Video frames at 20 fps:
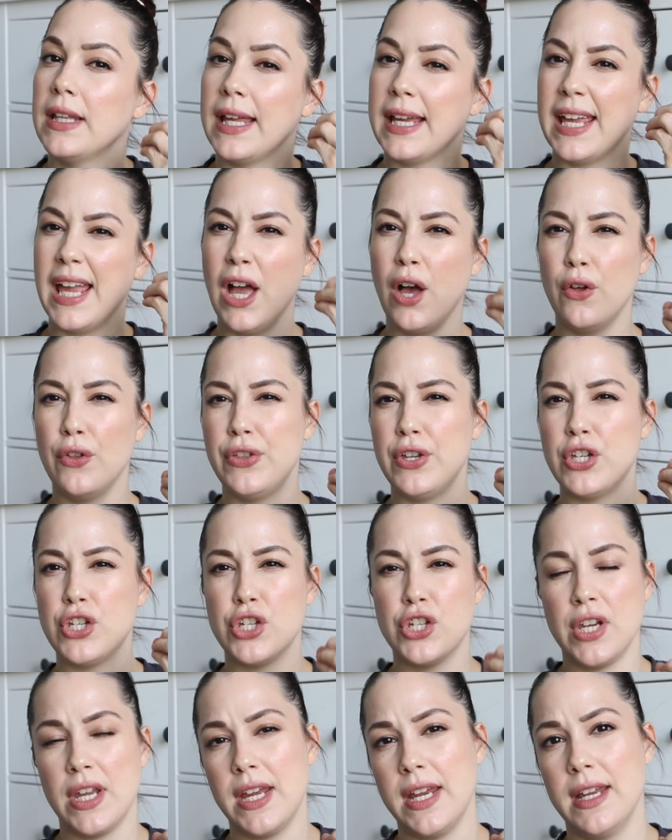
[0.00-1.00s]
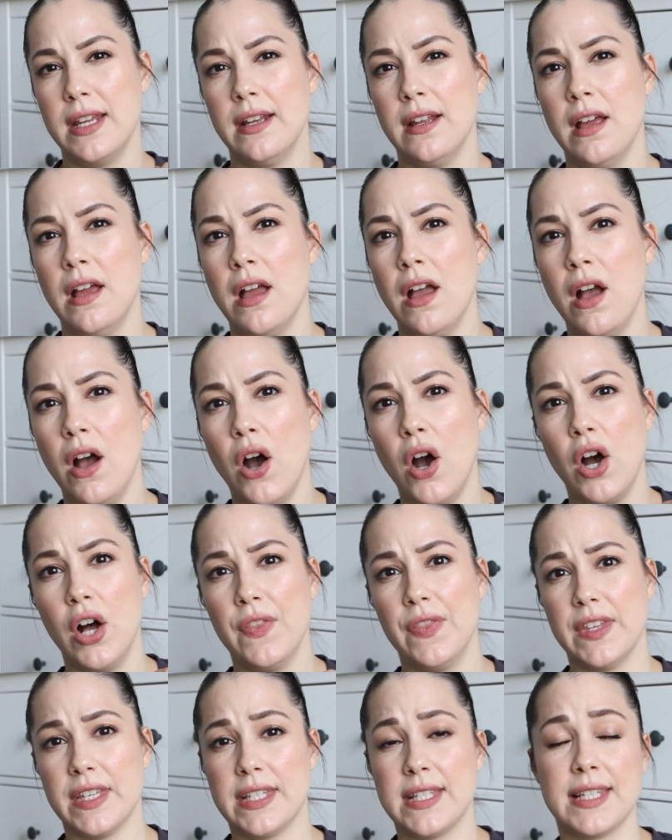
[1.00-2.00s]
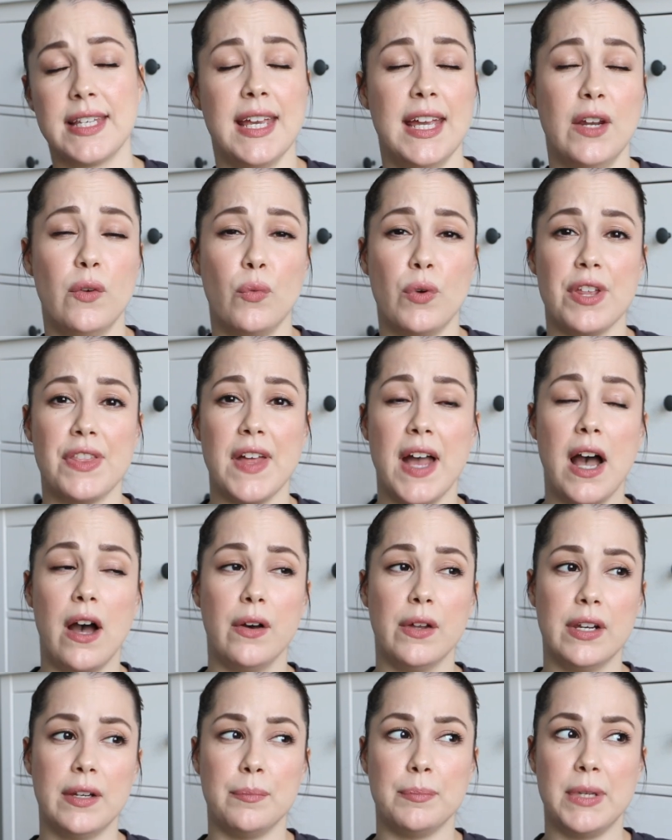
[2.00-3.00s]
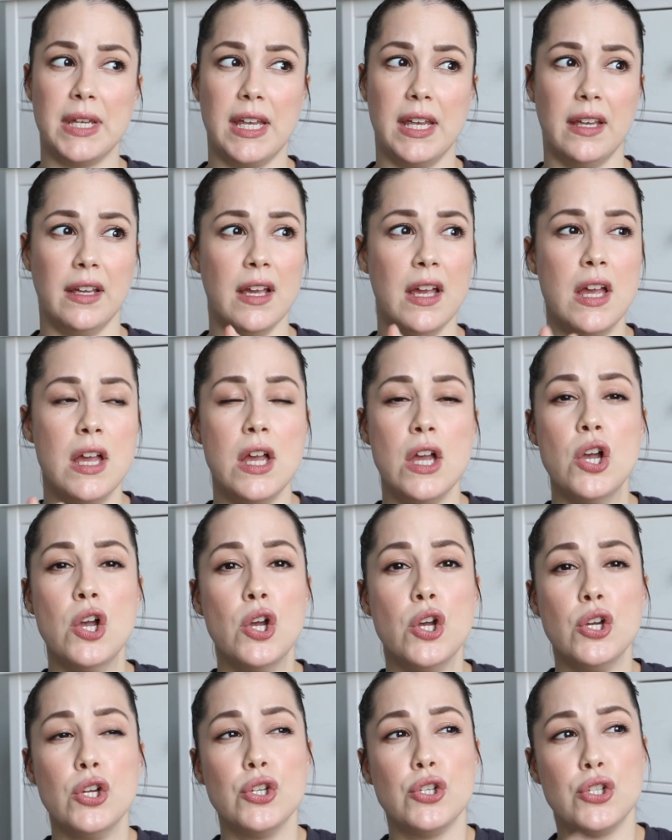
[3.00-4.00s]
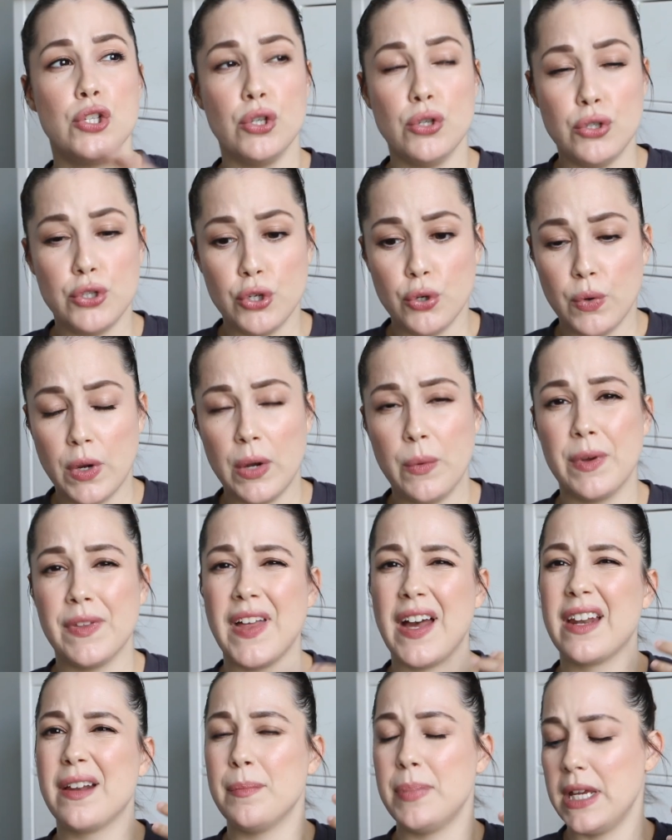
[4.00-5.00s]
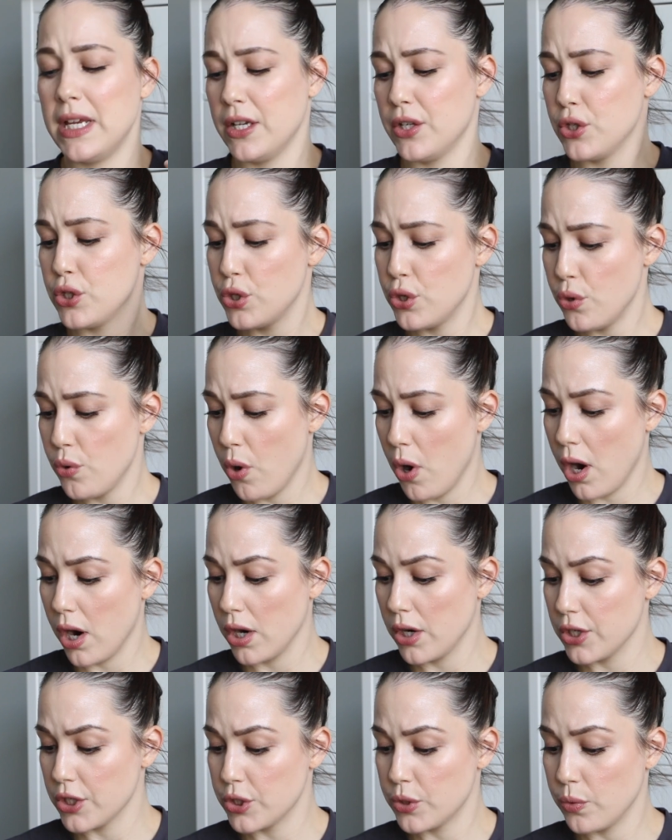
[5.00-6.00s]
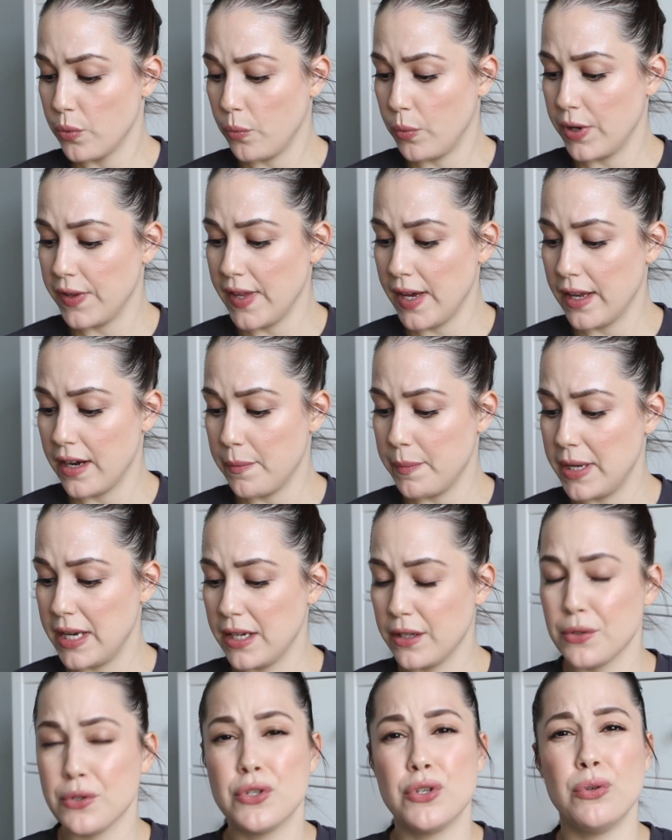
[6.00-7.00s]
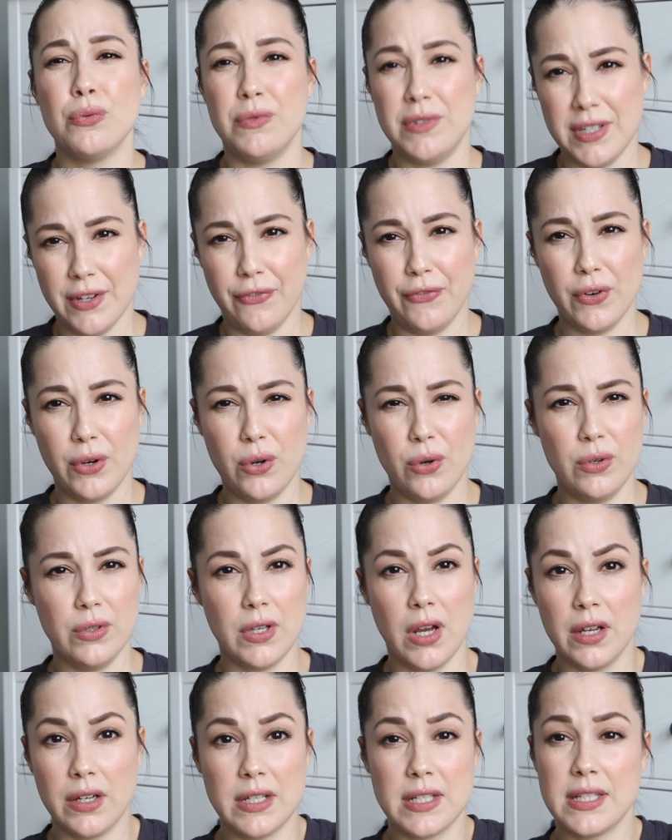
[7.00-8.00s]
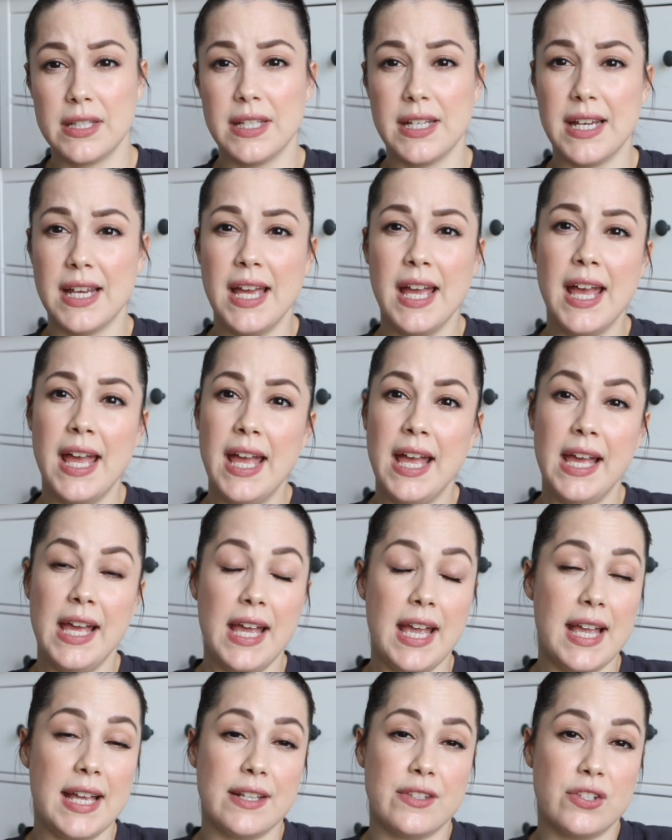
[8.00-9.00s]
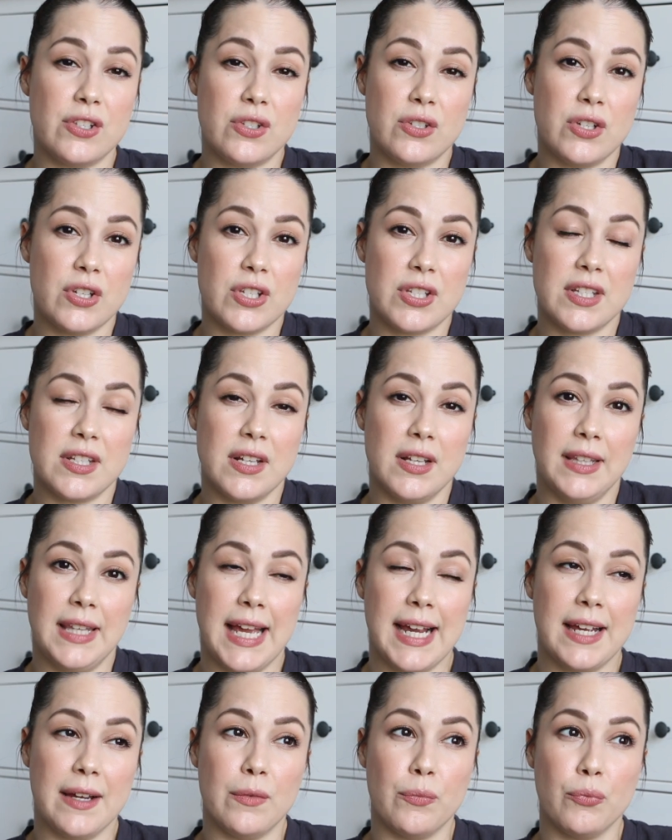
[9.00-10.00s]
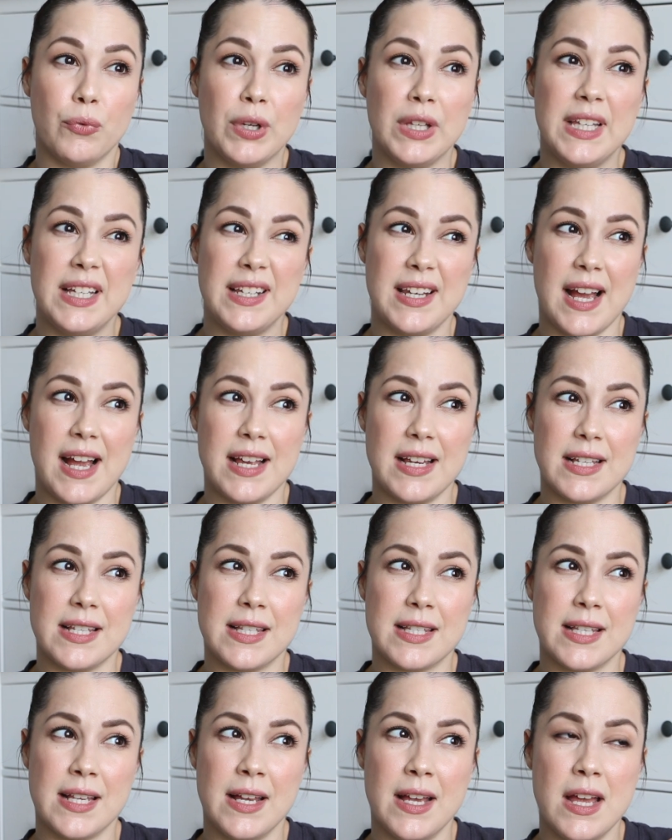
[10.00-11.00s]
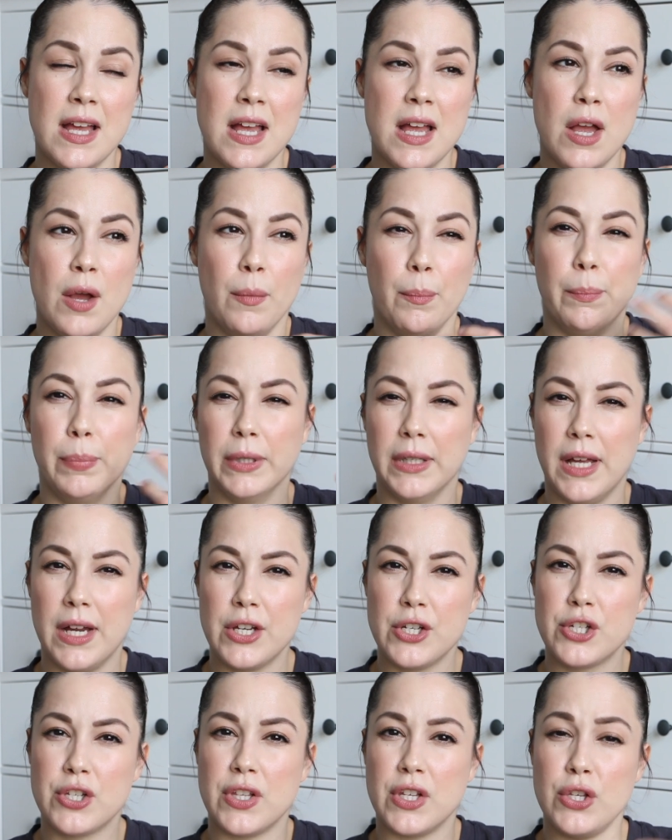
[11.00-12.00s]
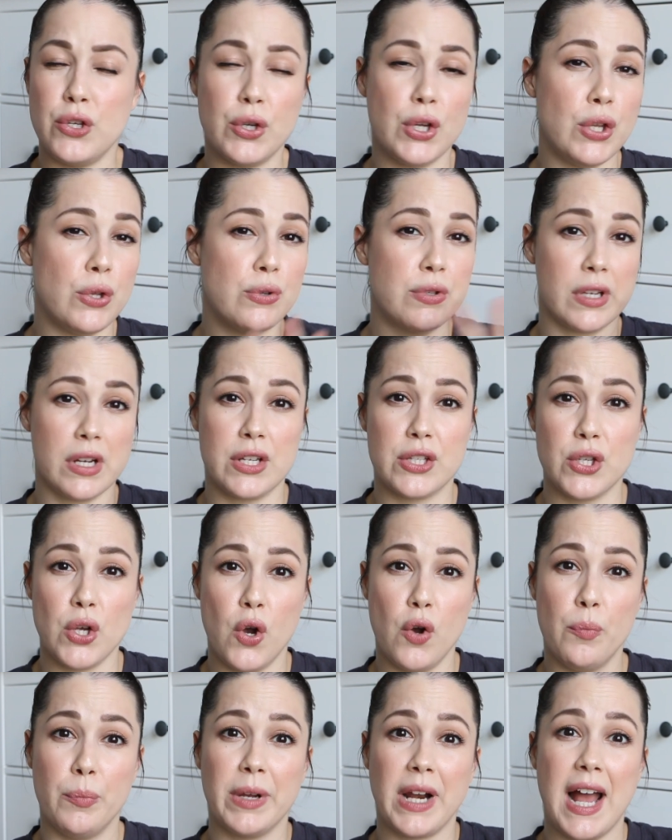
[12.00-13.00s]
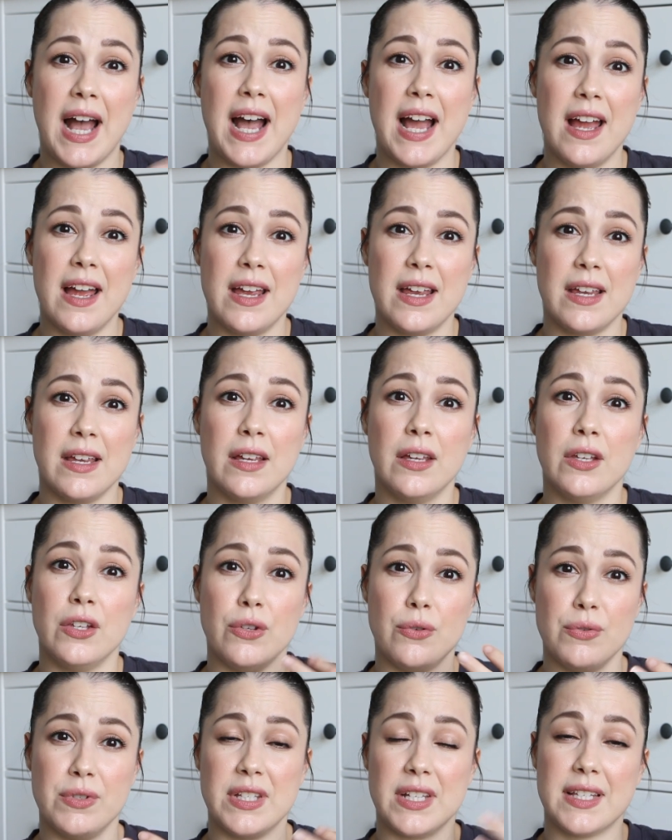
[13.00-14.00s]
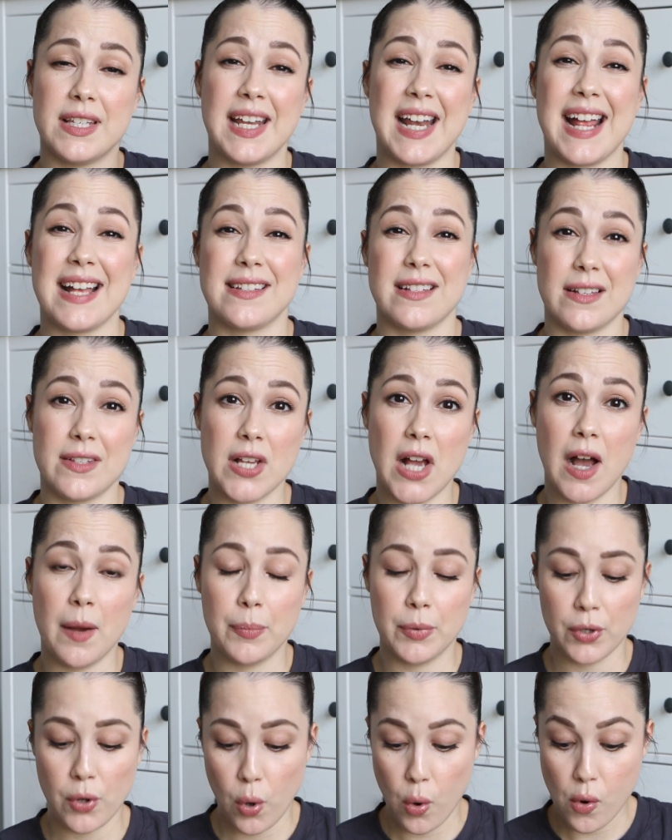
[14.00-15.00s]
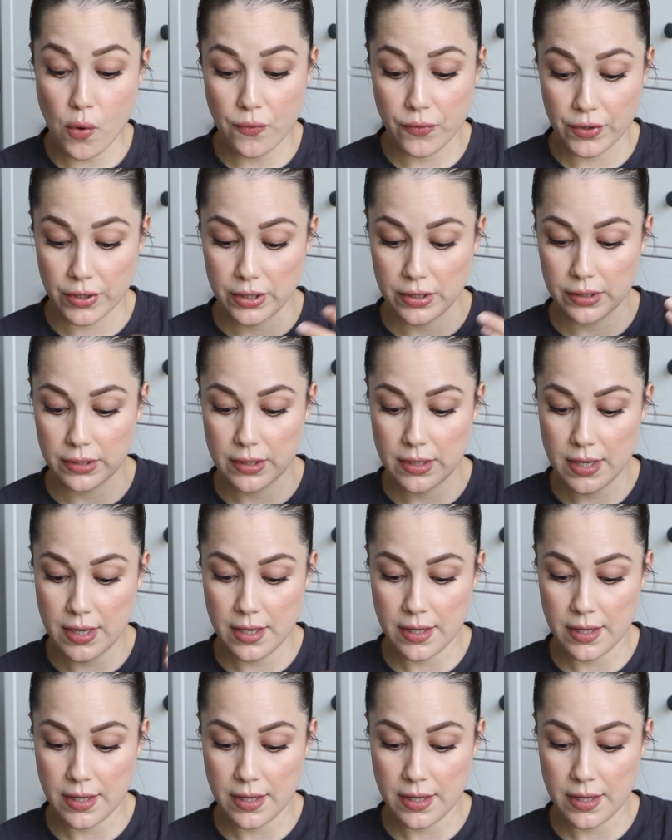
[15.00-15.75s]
like, healthy sheen on the skin without it being too dewy, without it being too harsh, without it being too difficult. Honestly, it's just like a really nice blush that you can use on its own, but I used it today as a topper over